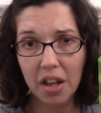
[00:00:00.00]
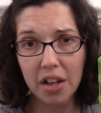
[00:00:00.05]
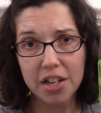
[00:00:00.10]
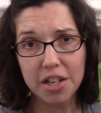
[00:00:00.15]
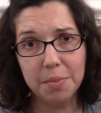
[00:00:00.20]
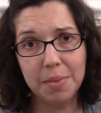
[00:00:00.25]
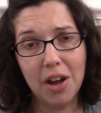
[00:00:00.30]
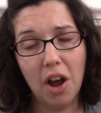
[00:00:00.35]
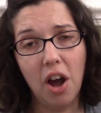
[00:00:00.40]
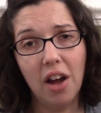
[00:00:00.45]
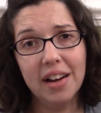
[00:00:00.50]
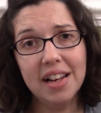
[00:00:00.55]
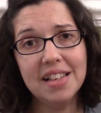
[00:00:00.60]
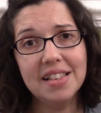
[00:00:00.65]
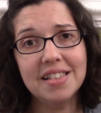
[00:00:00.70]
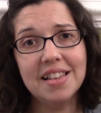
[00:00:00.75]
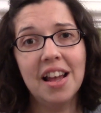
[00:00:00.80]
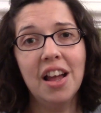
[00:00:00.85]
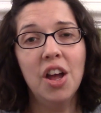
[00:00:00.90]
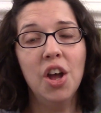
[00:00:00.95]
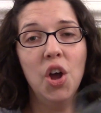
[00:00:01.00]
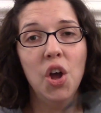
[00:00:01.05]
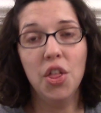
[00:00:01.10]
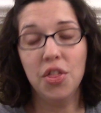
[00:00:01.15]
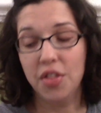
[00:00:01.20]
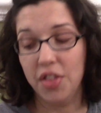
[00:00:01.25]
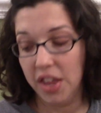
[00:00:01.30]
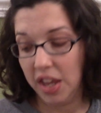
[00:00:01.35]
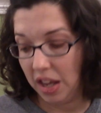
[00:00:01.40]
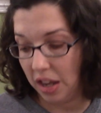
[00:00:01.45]
To be honest,
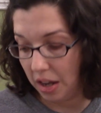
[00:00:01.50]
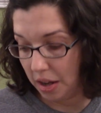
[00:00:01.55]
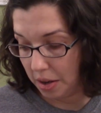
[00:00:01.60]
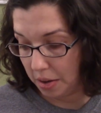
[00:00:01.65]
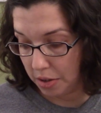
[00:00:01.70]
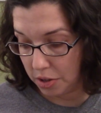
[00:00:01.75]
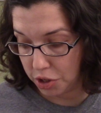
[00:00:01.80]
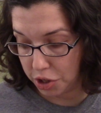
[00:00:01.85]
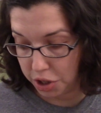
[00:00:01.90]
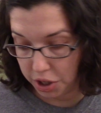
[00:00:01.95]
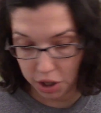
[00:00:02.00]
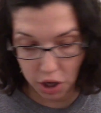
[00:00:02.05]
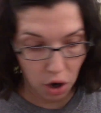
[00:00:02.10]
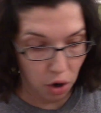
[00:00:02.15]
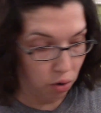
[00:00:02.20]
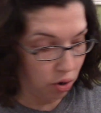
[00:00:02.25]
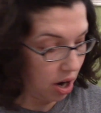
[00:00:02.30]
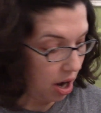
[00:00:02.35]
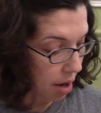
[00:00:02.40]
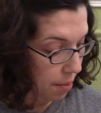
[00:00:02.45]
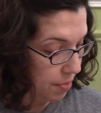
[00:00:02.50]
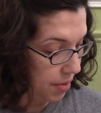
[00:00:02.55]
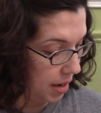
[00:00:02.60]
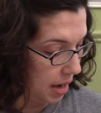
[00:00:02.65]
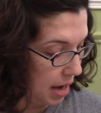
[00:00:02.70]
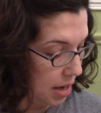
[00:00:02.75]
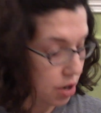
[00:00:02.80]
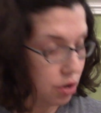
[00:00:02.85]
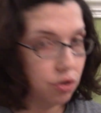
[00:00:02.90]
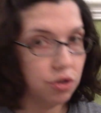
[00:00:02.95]
the to-go cup that
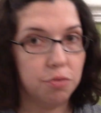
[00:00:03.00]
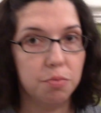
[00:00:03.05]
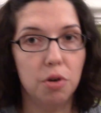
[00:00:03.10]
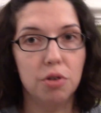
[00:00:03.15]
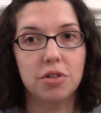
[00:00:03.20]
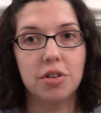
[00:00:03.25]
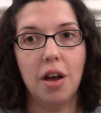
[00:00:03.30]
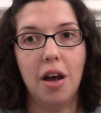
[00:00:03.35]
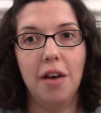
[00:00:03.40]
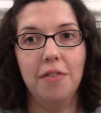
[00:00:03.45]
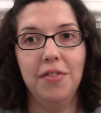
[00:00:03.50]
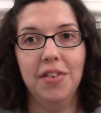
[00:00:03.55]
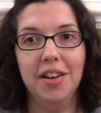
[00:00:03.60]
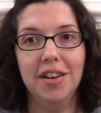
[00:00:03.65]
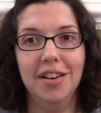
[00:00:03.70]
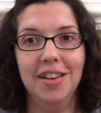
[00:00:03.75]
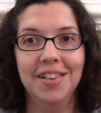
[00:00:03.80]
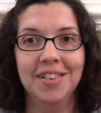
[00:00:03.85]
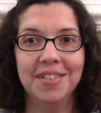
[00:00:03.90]
I use most often